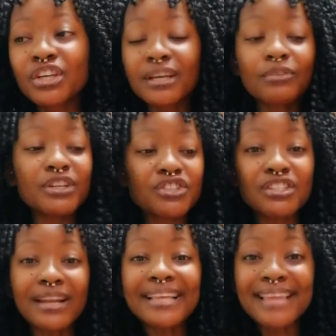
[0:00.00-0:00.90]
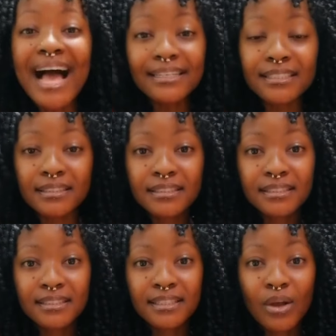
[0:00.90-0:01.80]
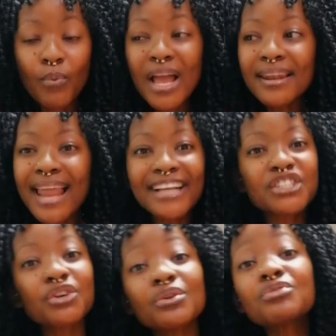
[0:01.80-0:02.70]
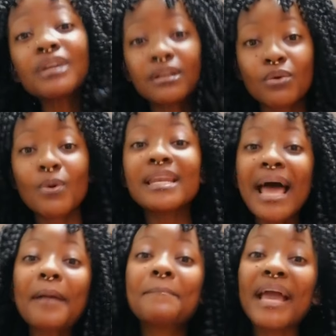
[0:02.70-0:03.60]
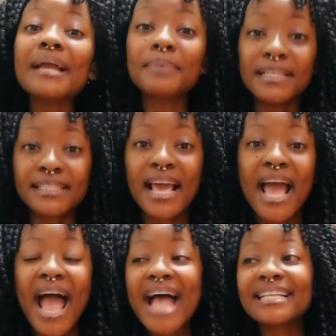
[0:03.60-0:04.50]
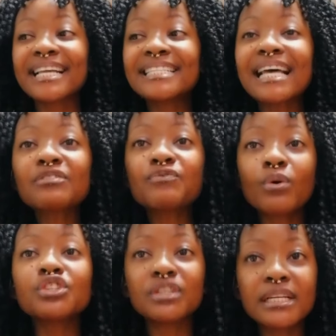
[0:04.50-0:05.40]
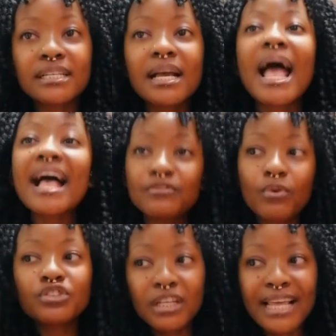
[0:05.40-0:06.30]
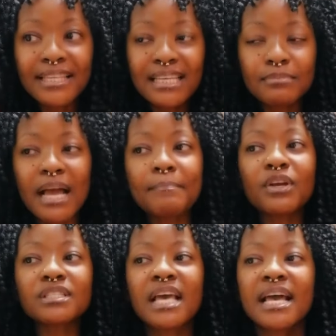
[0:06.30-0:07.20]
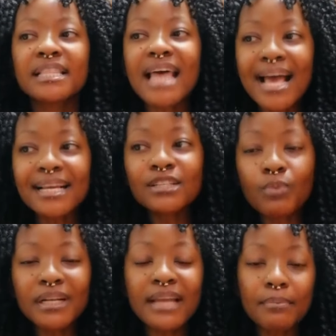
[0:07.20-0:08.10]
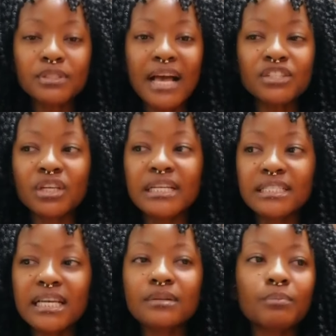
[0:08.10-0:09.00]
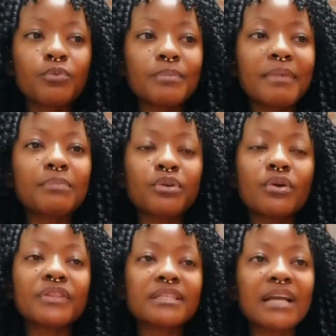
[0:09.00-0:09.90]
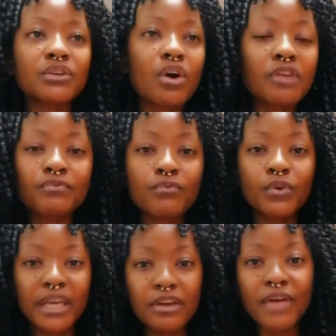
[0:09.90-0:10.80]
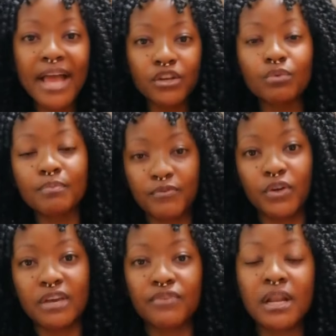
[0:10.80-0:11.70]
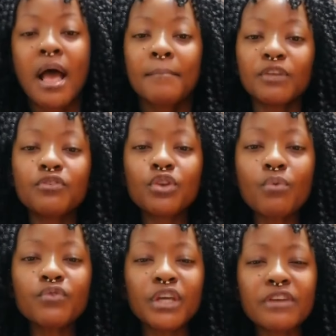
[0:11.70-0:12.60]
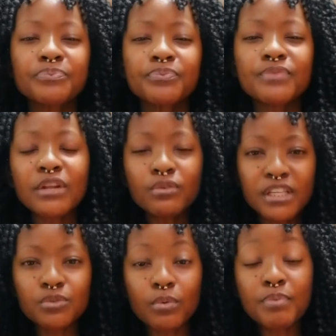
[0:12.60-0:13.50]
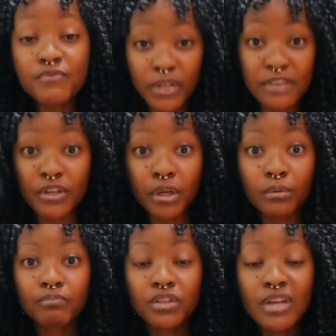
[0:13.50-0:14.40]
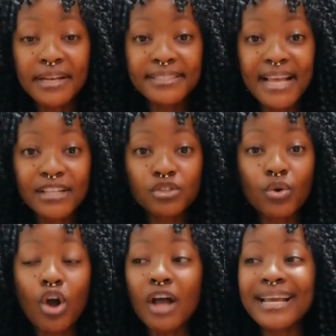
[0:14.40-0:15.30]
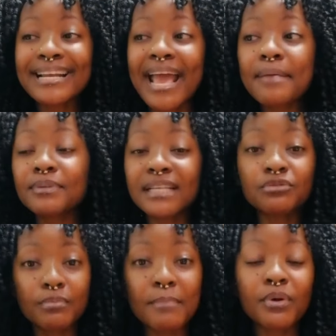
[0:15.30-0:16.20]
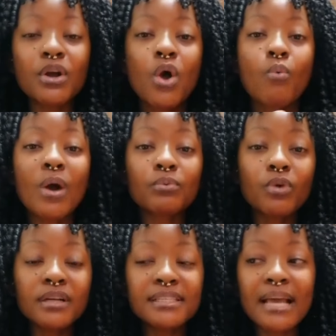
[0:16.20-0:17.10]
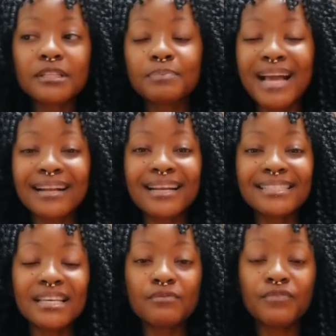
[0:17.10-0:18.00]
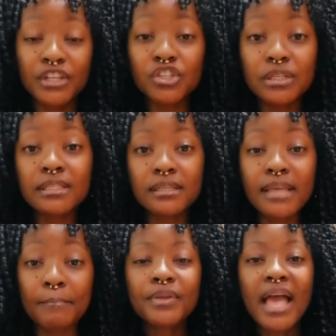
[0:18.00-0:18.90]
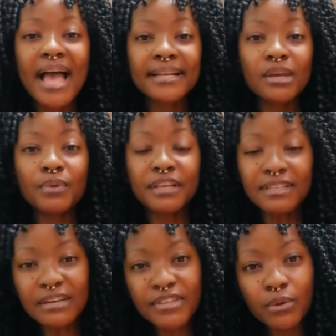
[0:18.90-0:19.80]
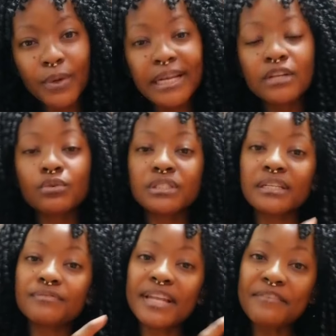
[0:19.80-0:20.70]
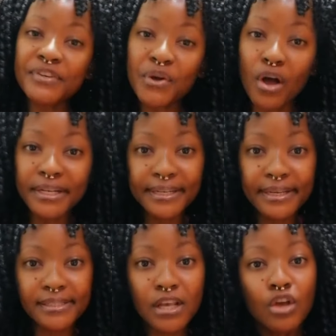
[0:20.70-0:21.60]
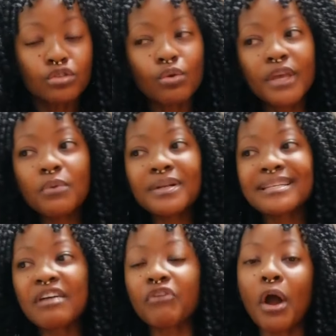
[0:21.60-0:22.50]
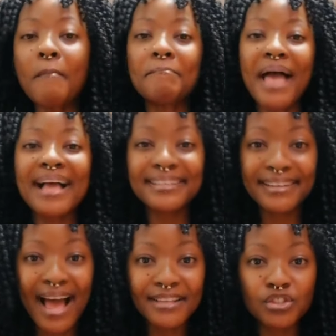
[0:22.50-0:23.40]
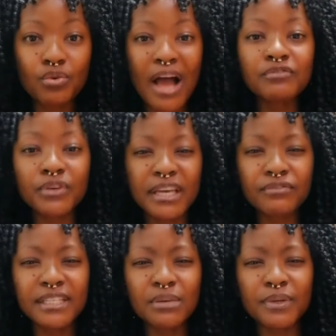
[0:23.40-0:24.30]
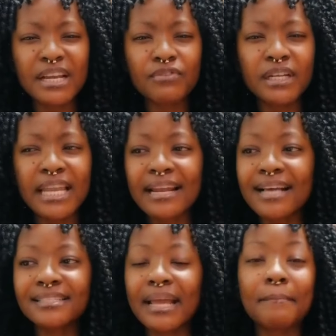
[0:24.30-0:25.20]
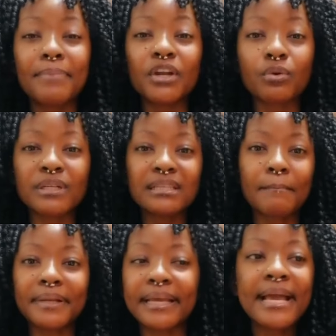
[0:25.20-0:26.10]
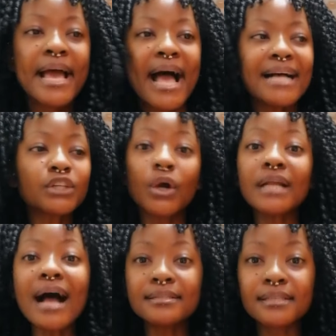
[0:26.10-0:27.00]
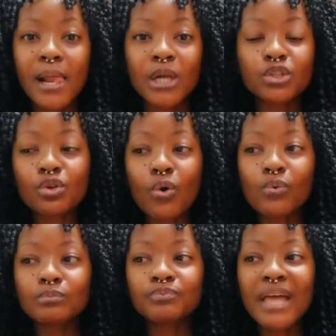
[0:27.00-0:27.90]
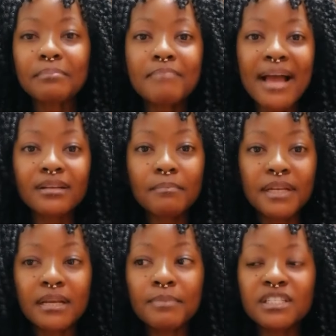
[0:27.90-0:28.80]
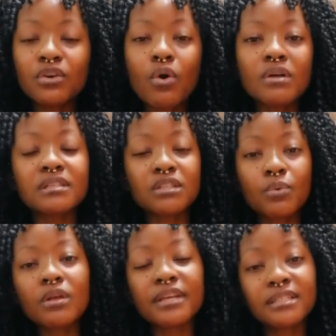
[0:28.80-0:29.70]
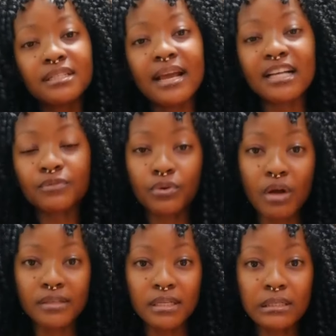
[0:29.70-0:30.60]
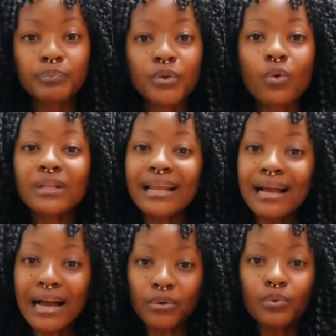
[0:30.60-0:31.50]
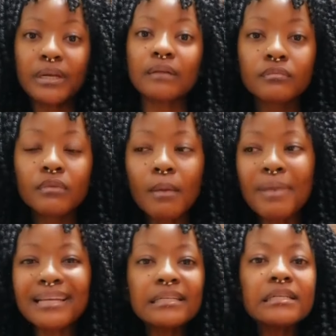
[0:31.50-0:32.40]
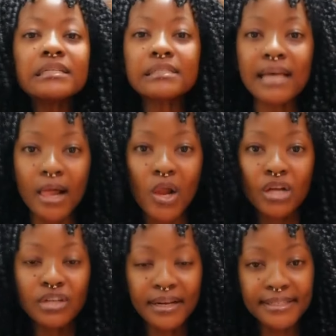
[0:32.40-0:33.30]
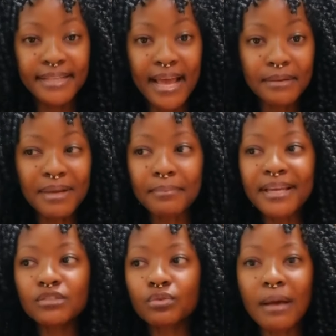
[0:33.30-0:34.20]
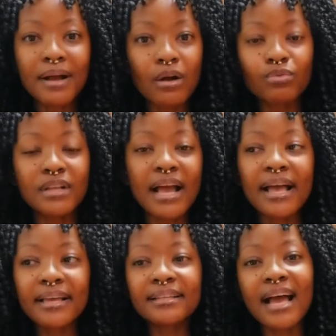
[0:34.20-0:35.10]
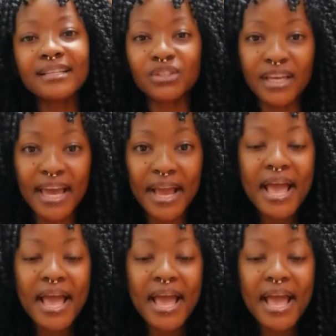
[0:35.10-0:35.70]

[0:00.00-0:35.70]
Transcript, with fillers: Christians are like that. We are like children. We're like babies. And it's unfortunate and fortunate at the same time because that is what enables us to indeed remain pure in the sight of God for forgive and you will be forgiven. But if you don't forgive, then your sins won't be forgiven you. You understand? So God enables us. Remember, what works He has begun in us, He finishes them and He will give us everything we need in order to live a life in godliness. So He would never abandon us to unforgiveness. He would never let us stay bitter when somebody has hurt us. So that magnanimity causes the world then to take us for granted ba do you understand Marba ba itse and that's eh, it's okay